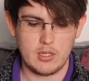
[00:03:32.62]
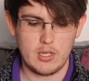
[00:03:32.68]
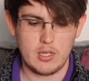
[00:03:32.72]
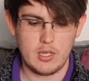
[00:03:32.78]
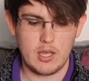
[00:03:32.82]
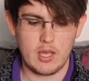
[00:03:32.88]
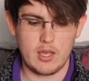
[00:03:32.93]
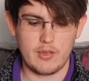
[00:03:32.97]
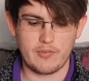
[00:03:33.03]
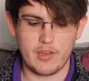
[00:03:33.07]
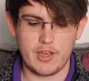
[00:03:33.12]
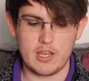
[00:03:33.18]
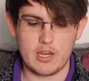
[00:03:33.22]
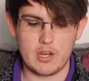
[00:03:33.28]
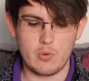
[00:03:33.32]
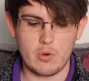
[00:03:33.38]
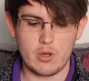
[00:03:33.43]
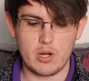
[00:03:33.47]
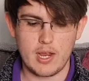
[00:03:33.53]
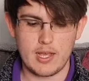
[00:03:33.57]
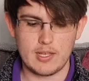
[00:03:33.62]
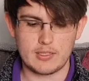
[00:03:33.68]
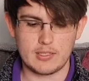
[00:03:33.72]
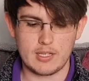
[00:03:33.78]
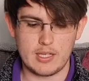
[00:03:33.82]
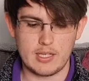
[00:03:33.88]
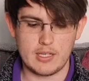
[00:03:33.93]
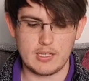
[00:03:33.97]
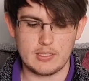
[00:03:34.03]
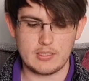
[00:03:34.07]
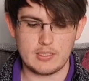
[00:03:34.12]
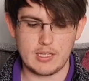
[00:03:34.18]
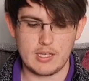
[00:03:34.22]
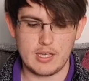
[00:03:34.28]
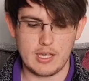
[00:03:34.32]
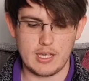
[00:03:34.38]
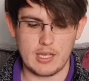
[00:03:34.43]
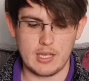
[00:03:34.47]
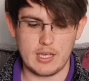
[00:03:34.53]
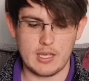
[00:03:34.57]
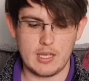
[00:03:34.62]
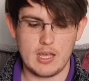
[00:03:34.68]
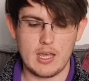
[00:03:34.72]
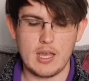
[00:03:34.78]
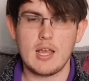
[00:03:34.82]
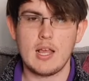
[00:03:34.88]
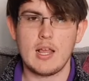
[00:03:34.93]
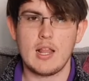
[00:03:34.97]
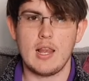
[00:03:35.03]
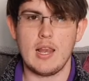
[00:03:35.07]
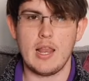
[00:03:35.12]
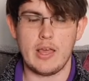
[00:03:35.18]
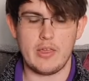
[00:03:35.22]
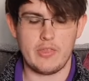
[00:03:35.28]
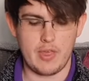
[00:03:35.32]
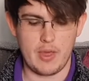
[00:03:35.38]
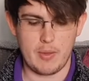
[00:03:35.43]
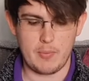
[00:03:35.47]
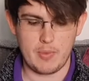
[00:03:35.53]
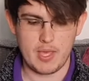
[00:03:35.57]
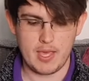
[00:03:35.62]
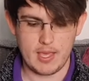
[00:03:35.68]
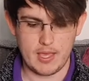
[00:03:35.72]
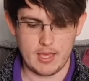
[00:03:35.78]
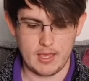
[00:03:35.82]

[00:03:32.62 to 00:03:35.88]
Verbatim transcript: If anyone has ears to hear, let them hear.